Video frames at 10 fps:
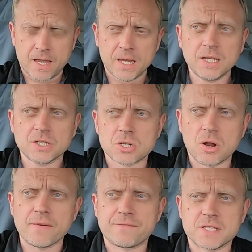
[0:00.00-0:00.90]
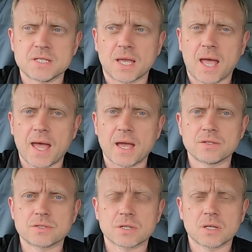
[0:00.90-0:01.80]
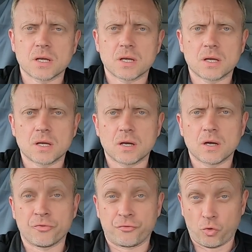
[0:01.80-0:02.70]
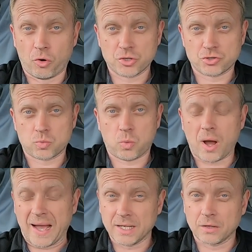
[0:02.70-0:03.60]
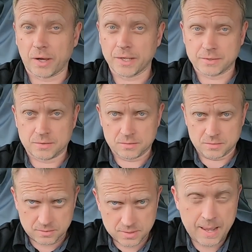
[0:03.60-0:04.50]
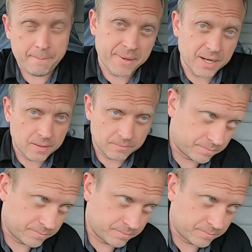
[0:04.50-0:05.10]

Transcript: each light fitting had a 400 watt halide lamp in it,